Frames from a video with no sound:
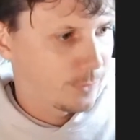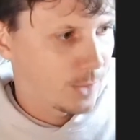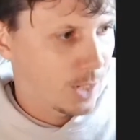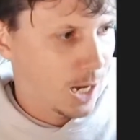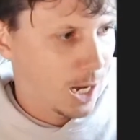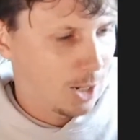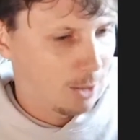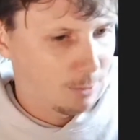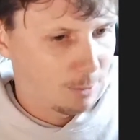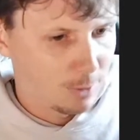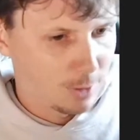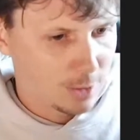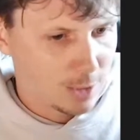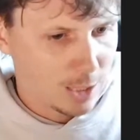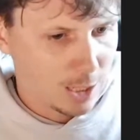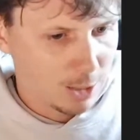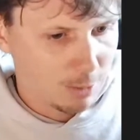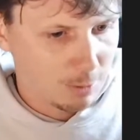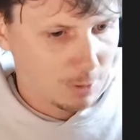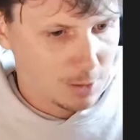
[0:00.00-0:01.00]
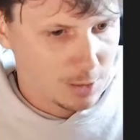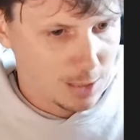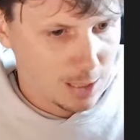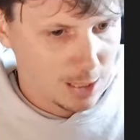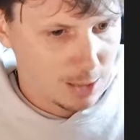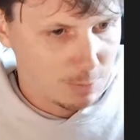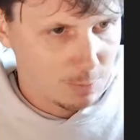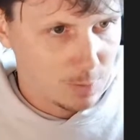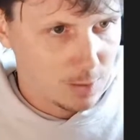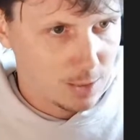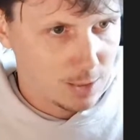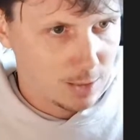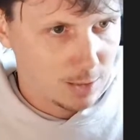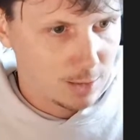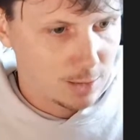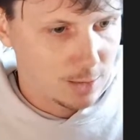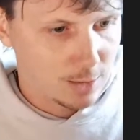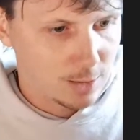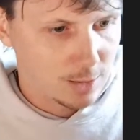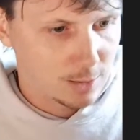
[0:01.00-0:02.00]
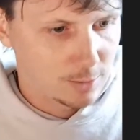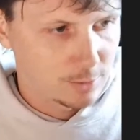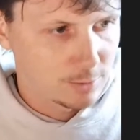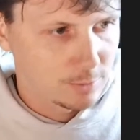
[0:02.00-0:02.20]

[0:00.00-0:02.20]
I don't really care what his ADP is.